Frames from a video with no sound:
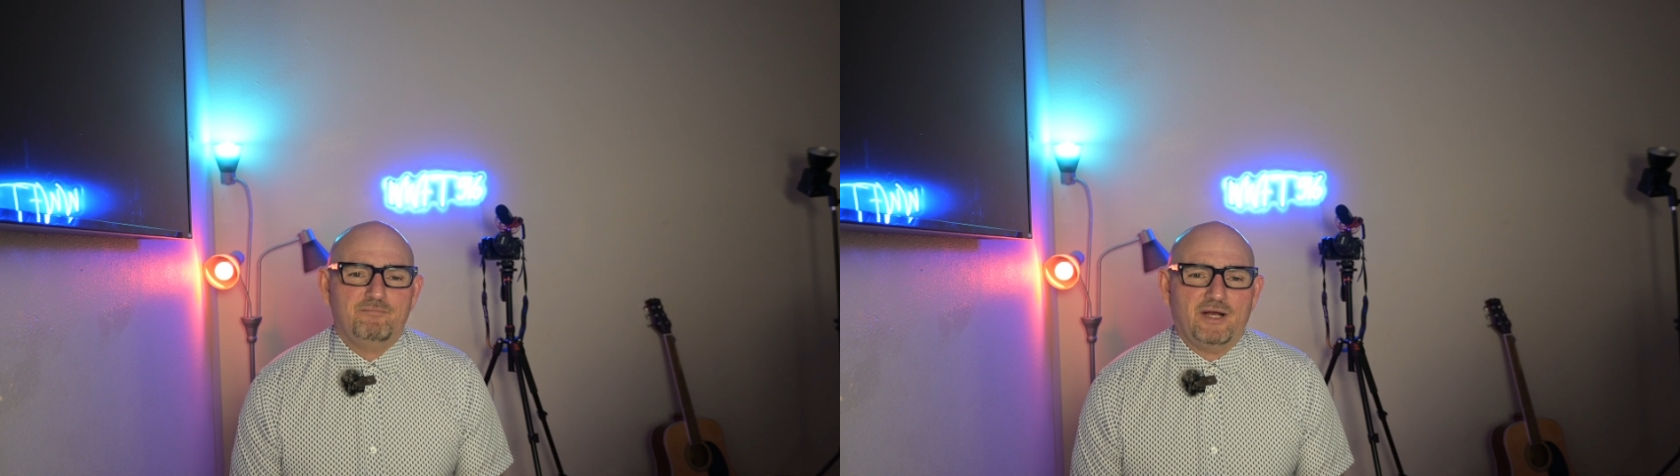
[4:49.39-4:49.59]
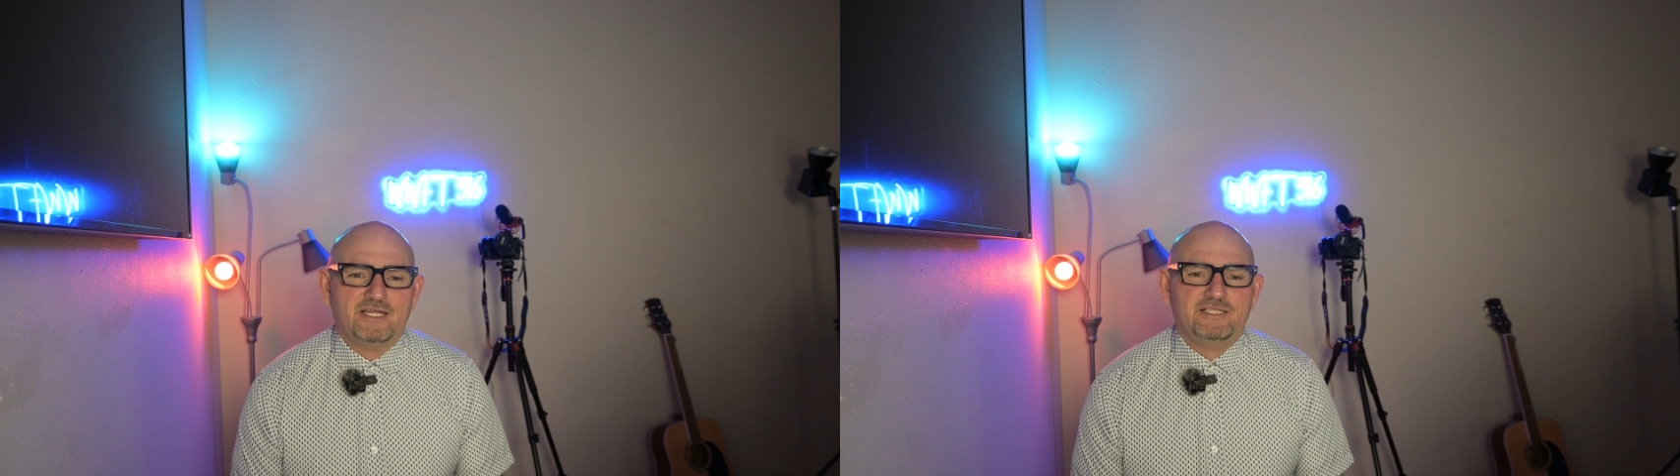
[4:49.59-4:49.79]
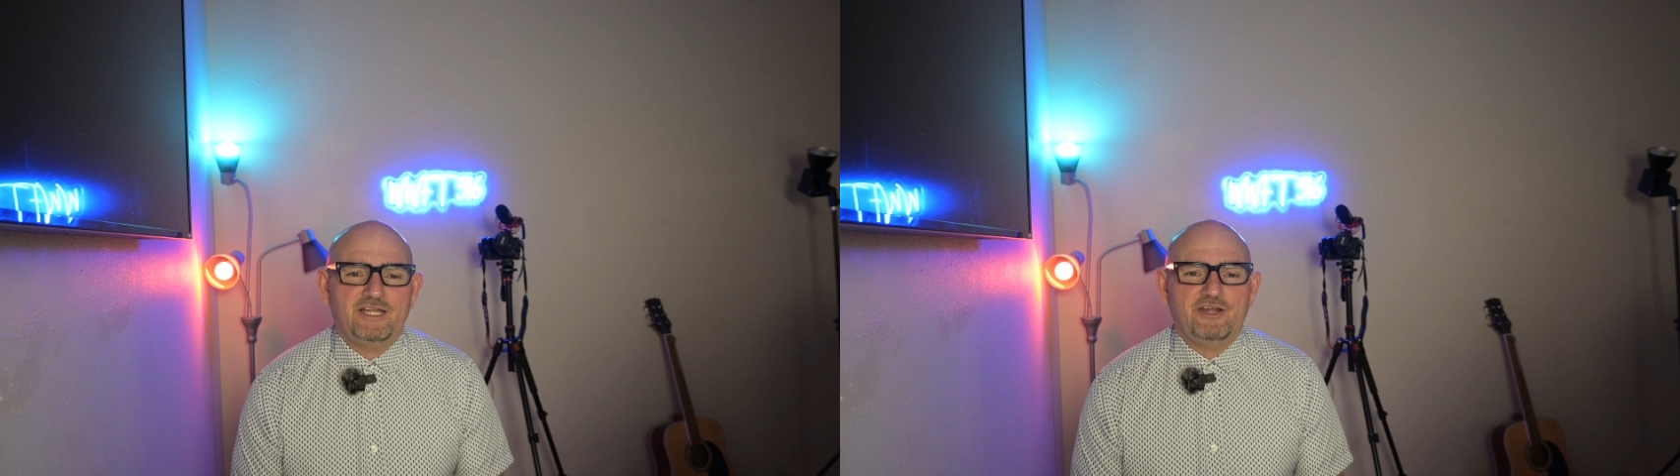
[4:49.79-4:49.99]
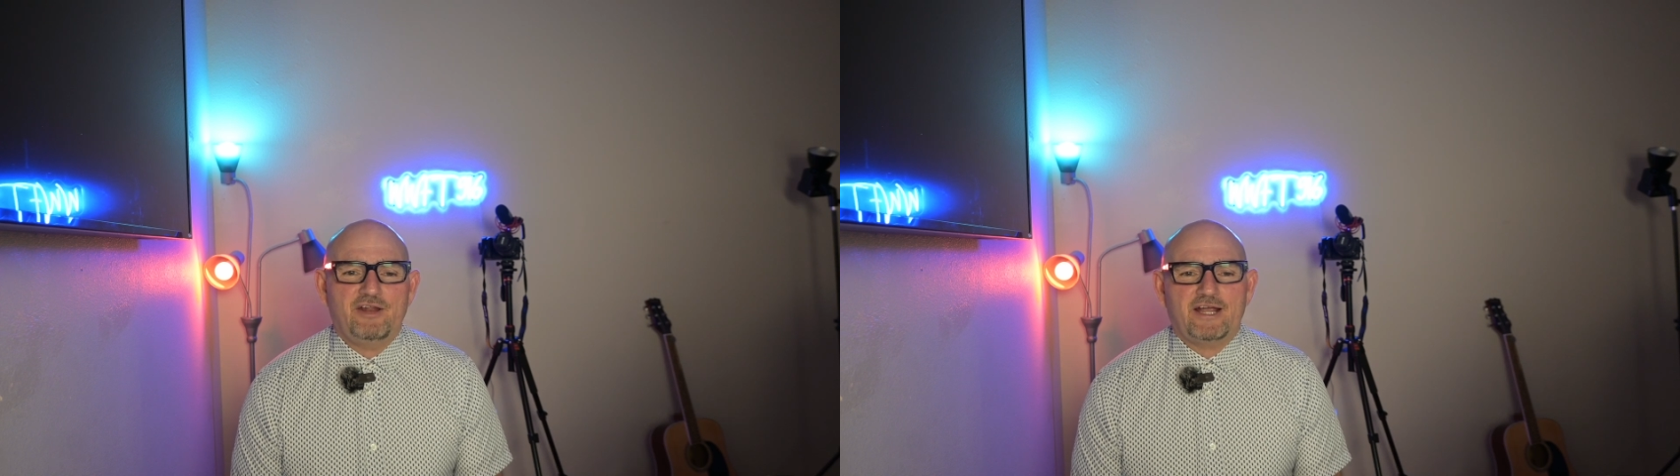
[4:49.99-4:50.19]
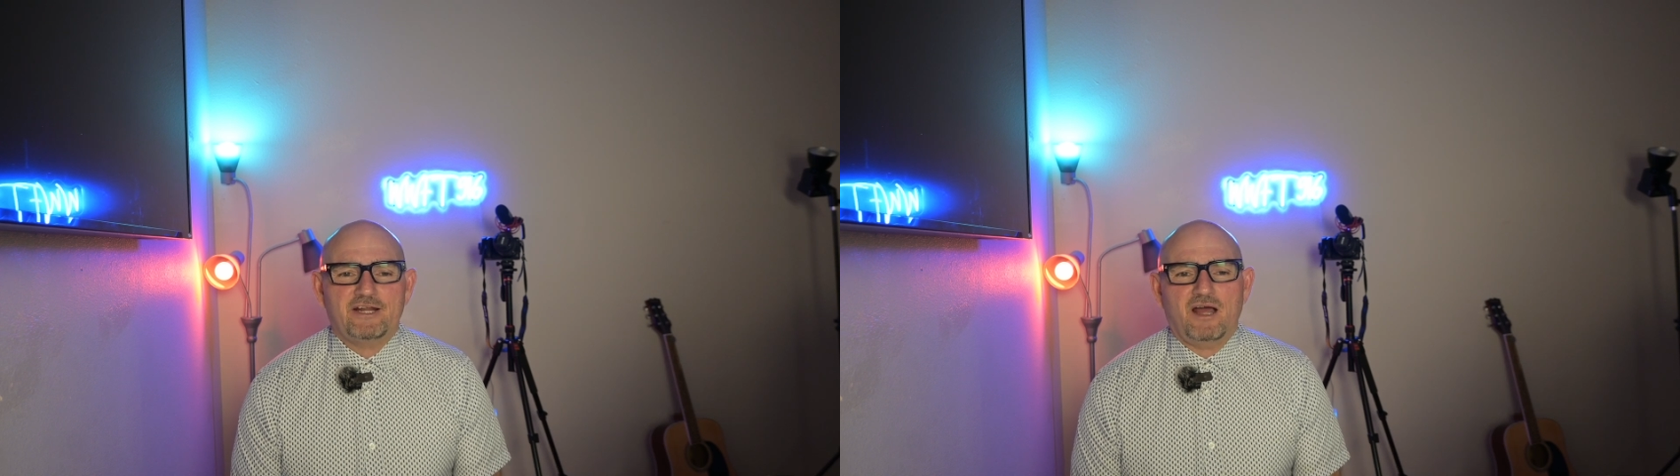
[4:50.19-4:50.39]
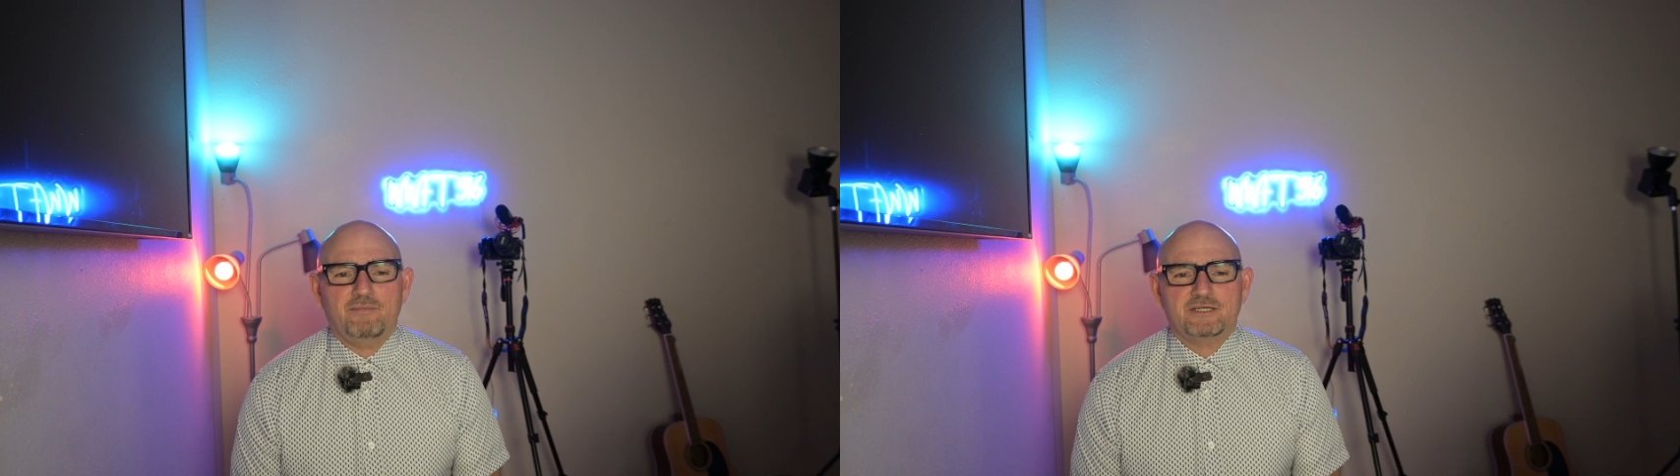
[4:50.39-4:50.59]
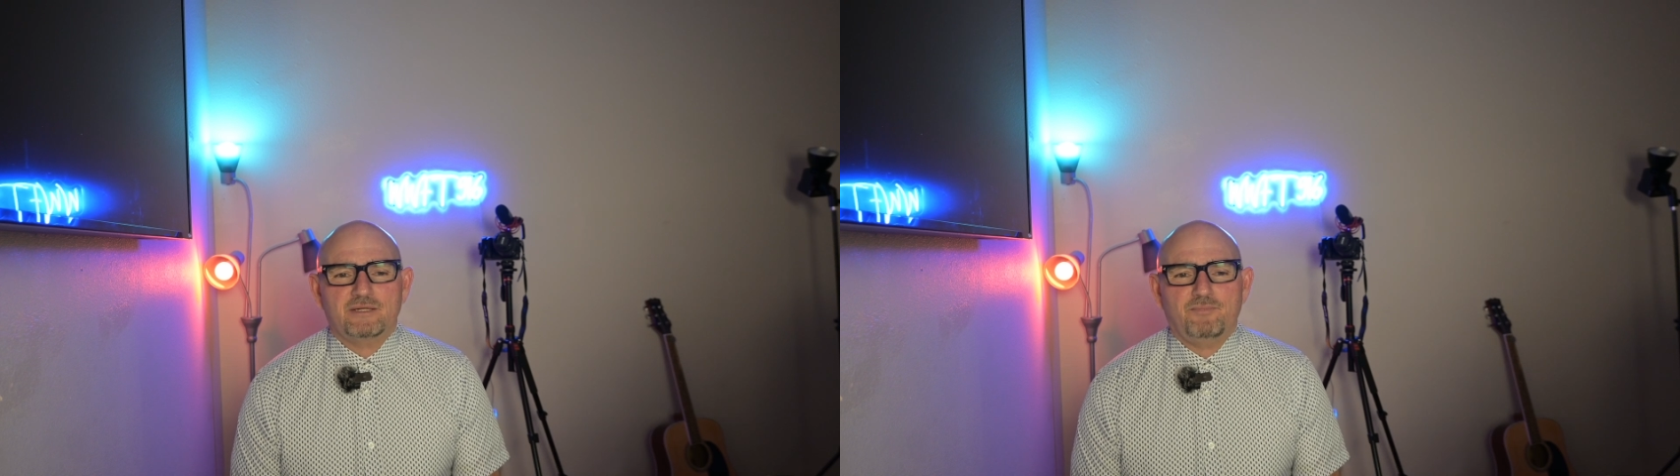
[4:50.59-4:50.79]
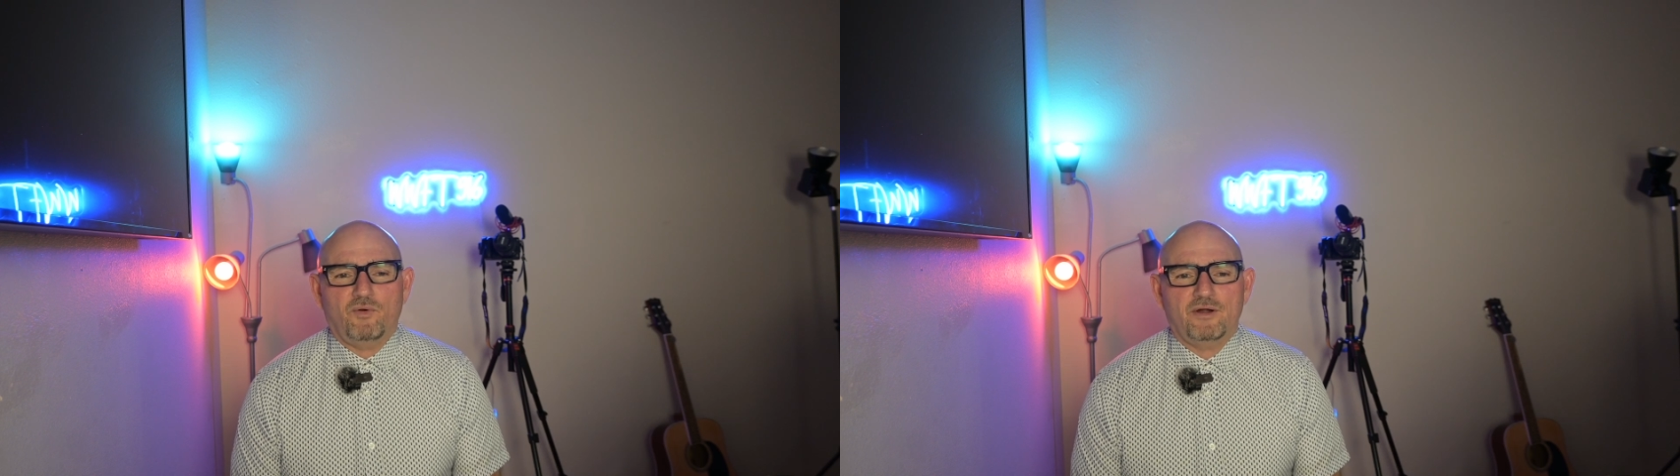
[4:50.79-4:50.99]
but continued economic
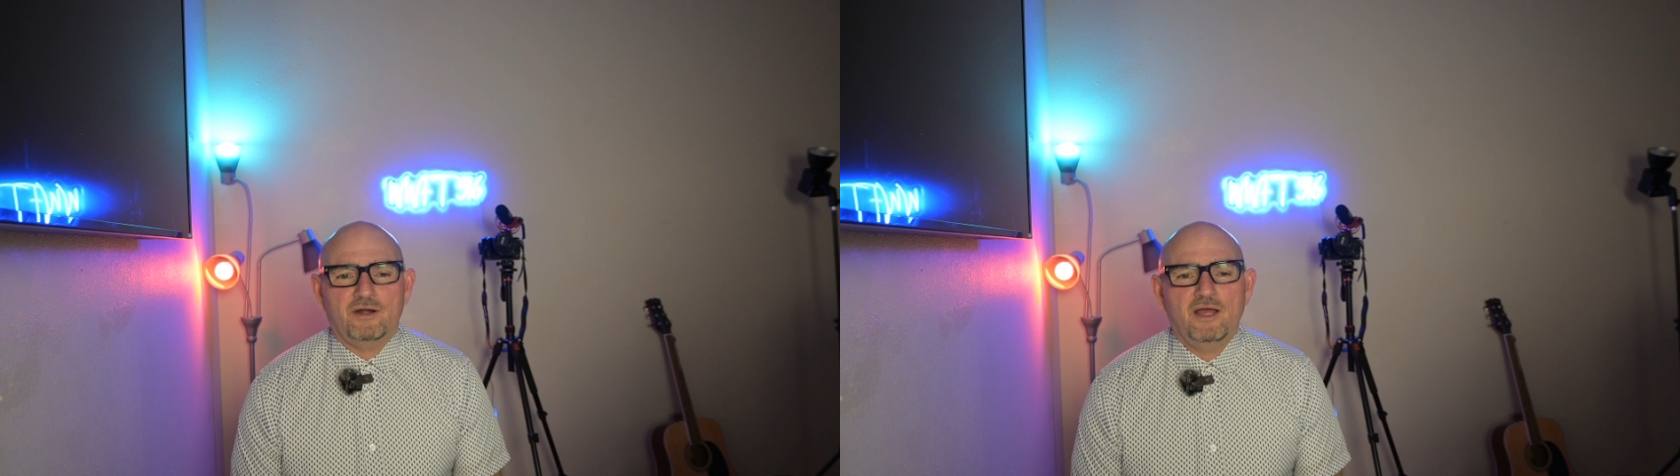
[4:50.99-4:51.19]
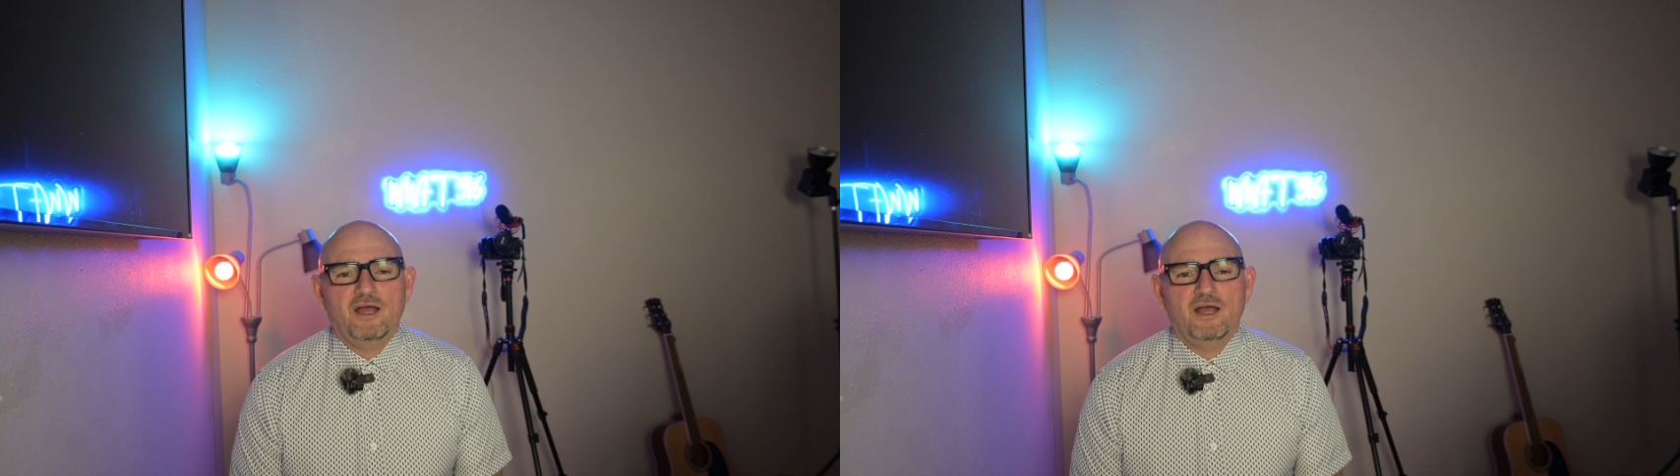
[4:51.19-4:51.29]
support.